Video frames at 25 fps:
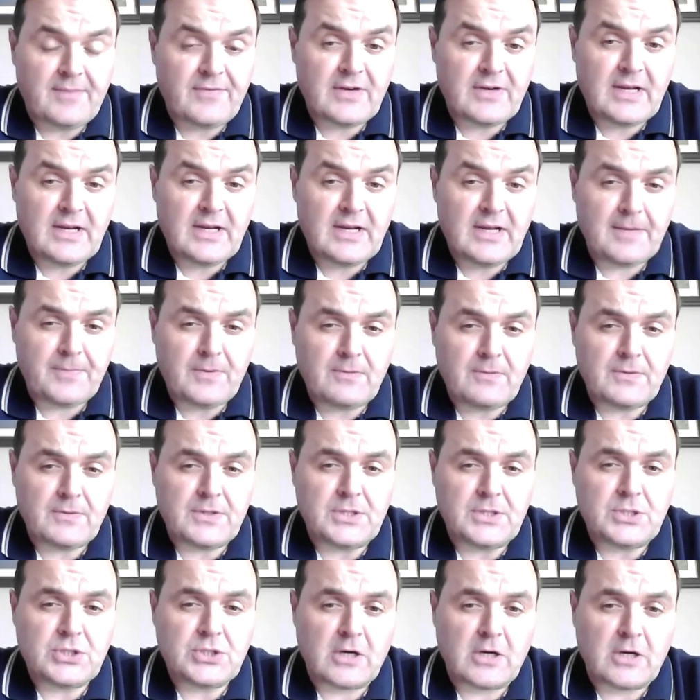very happy with
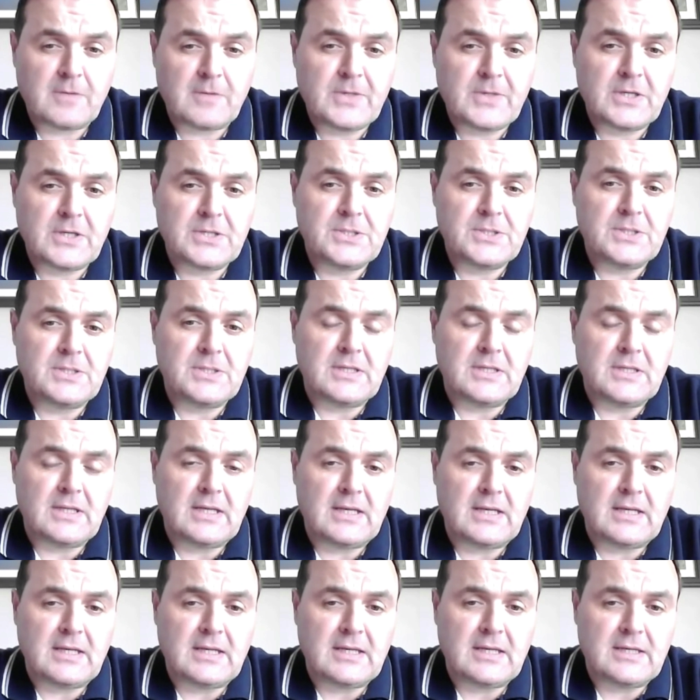the chairperson.
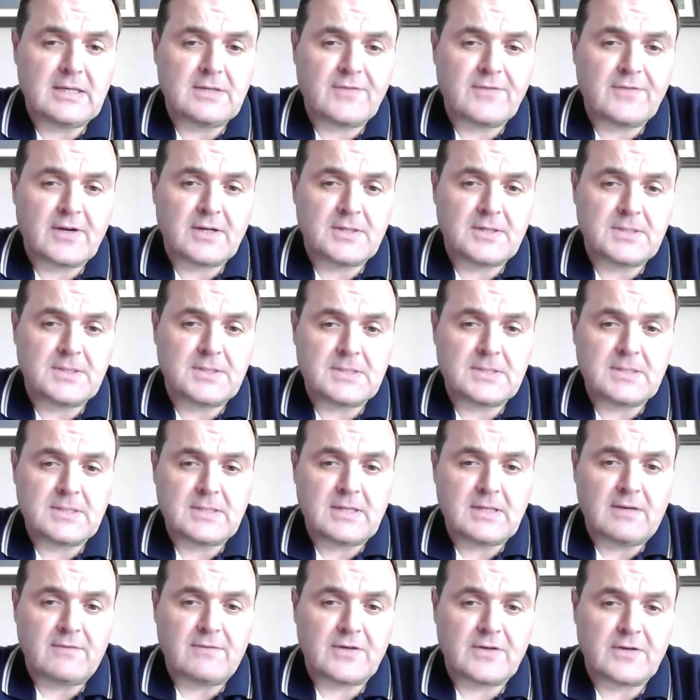In
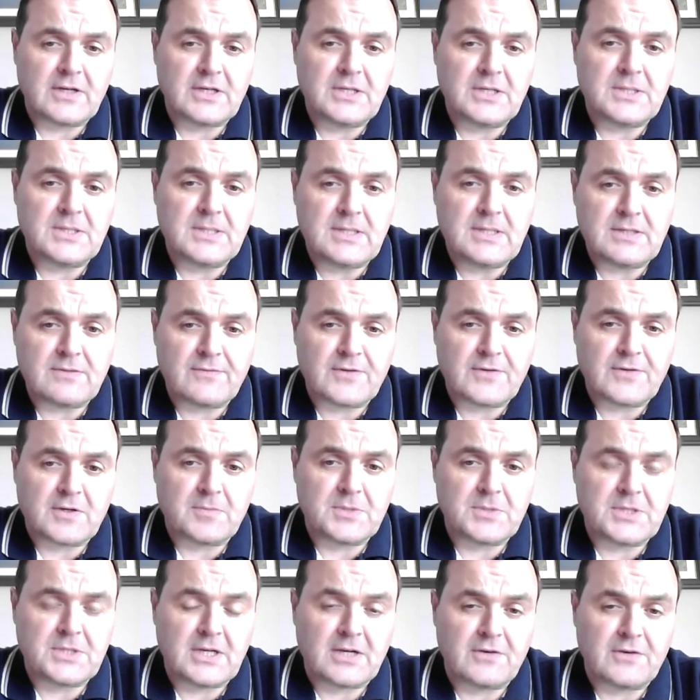fairness, he's a former
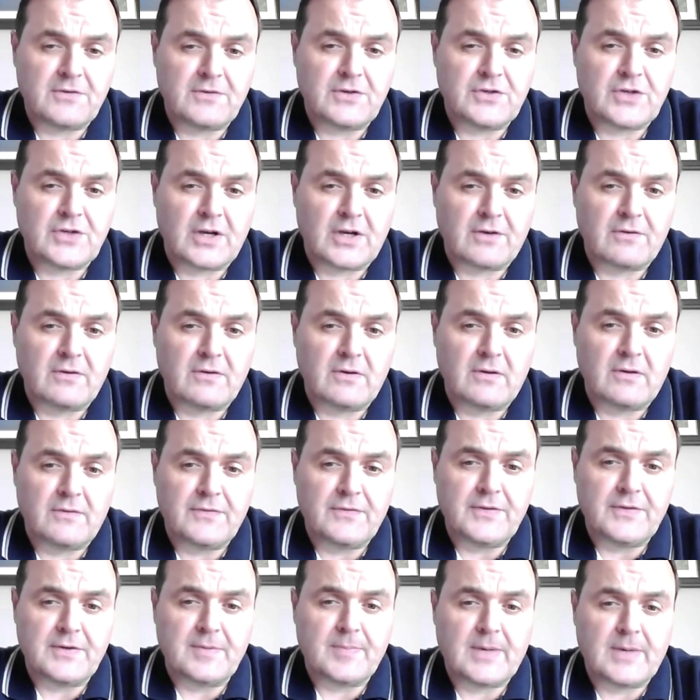Secretary General of
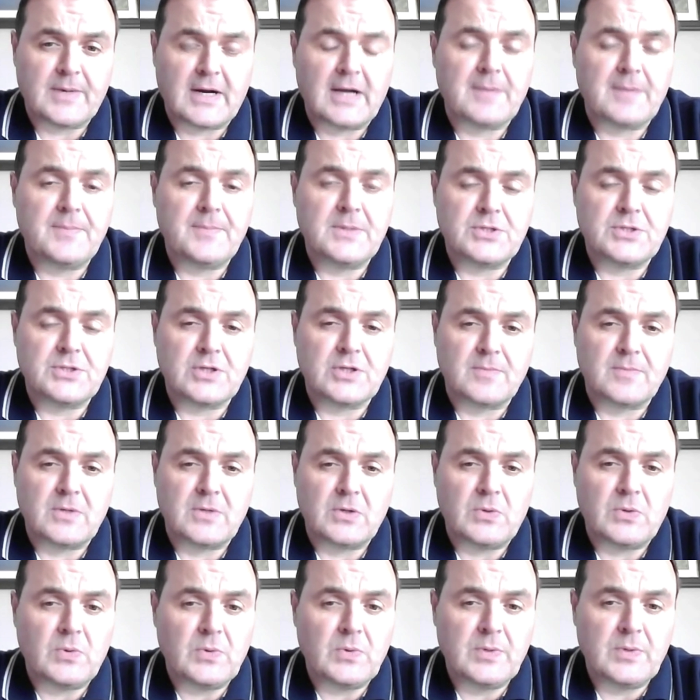the department, John
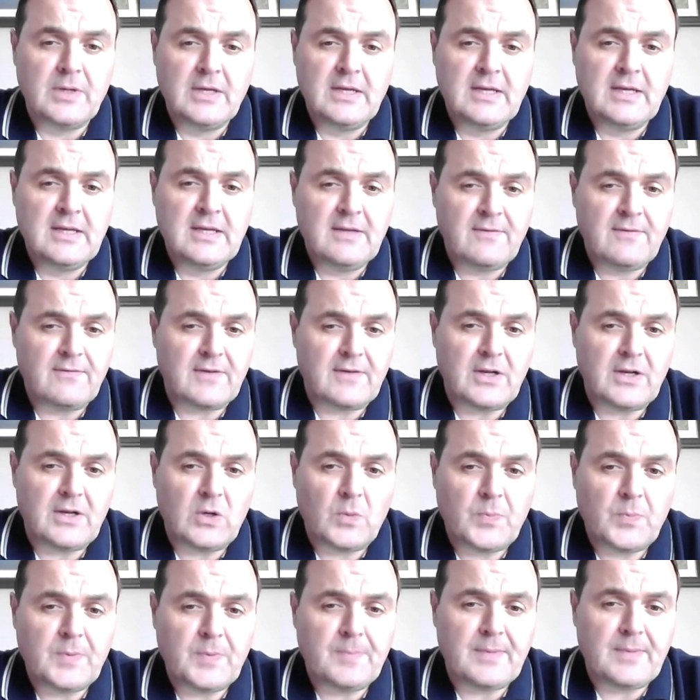Malone, very
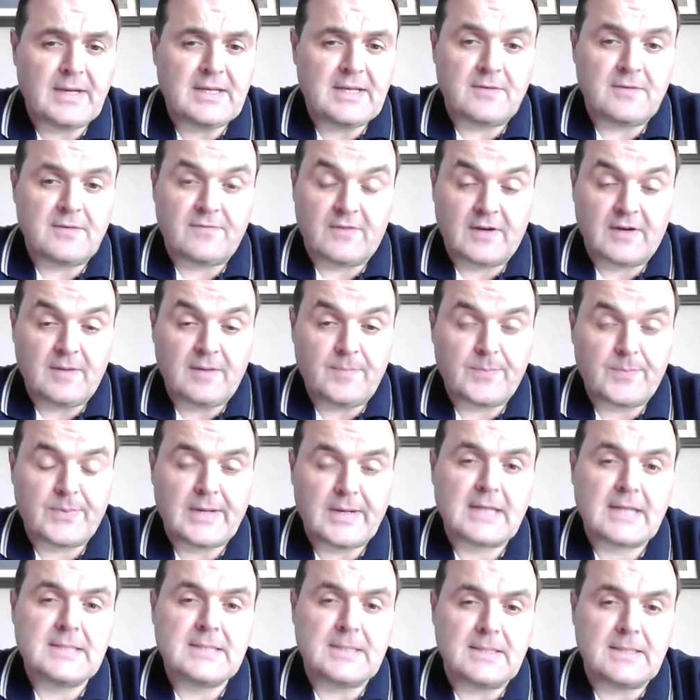open-minded, very
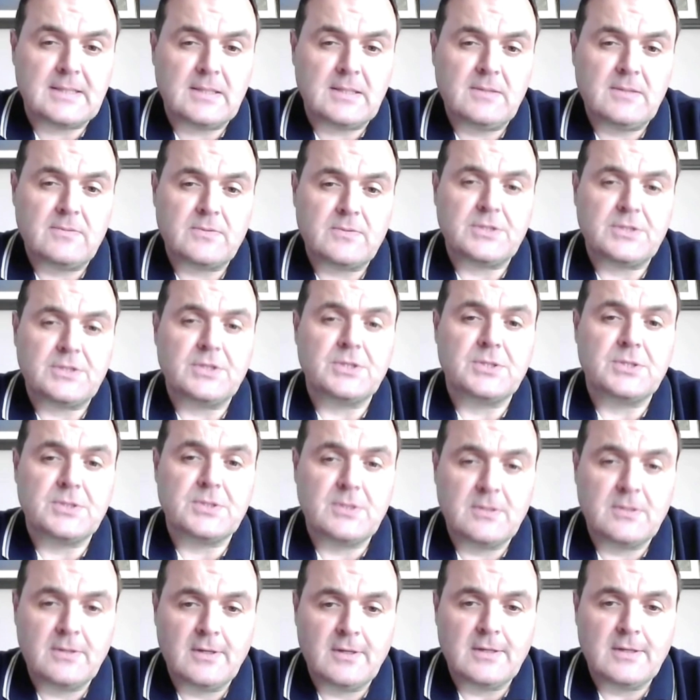practical, which
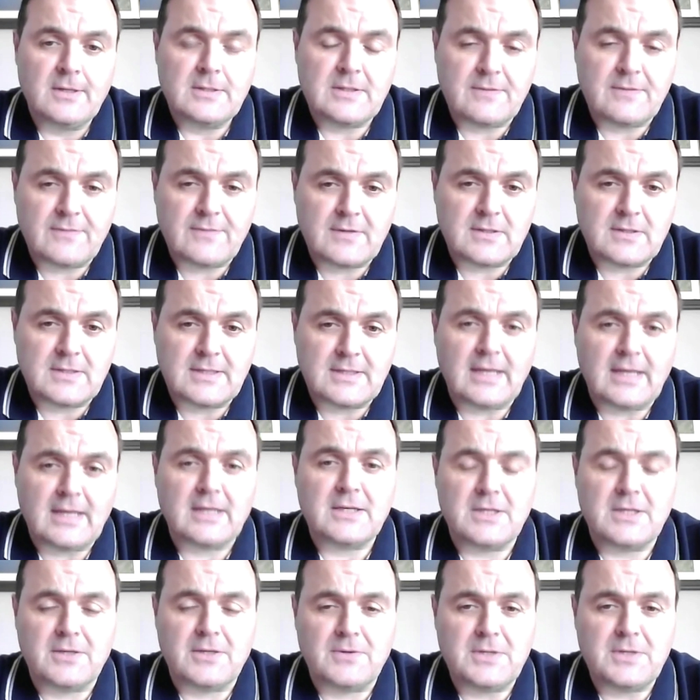is difficult to get
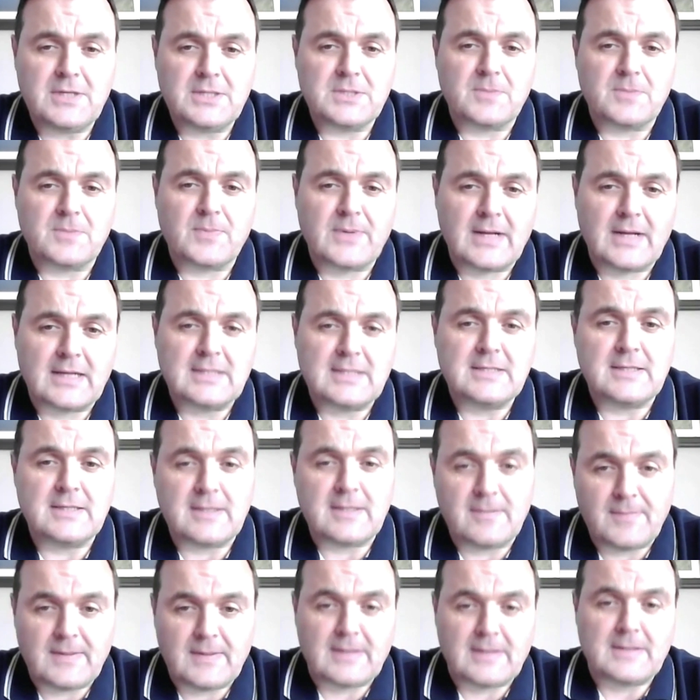nowadays, a practically
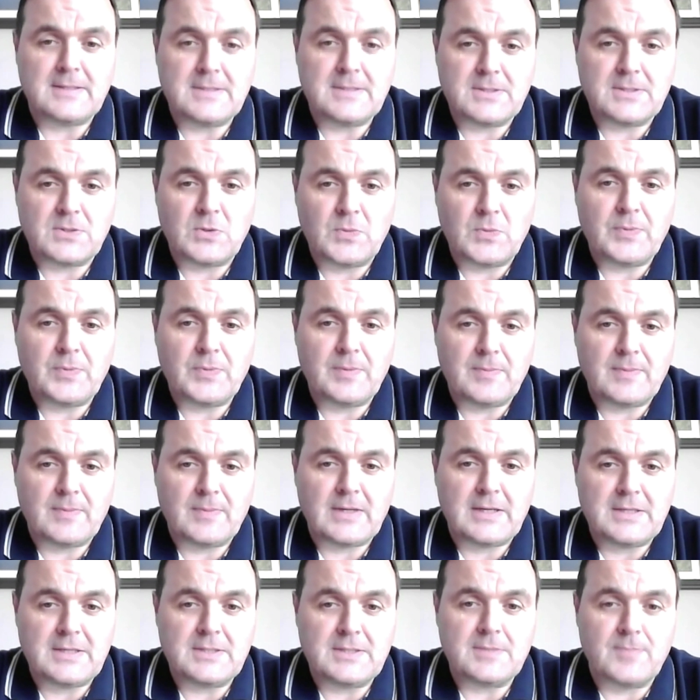minded,
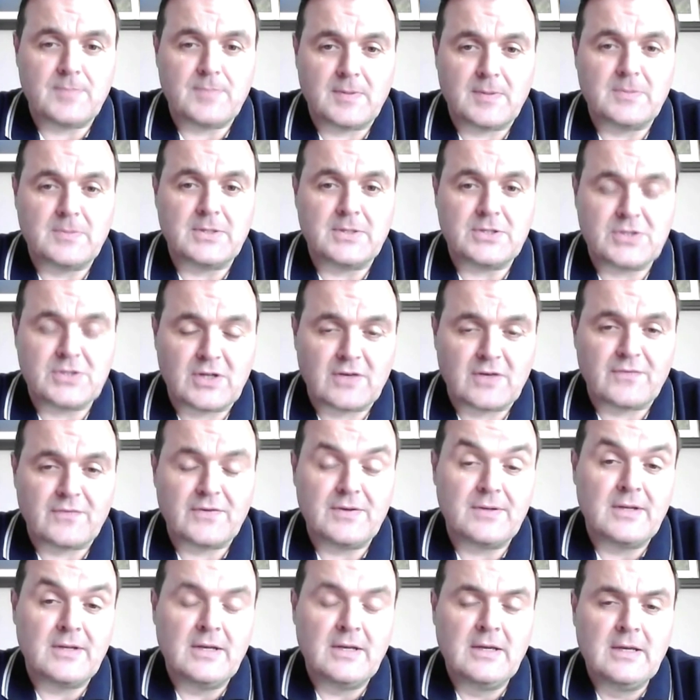open-minded public
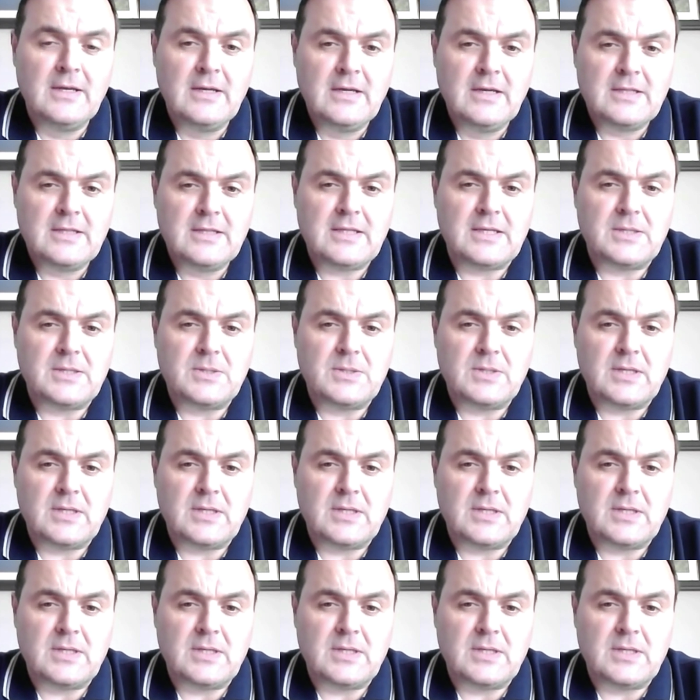servant that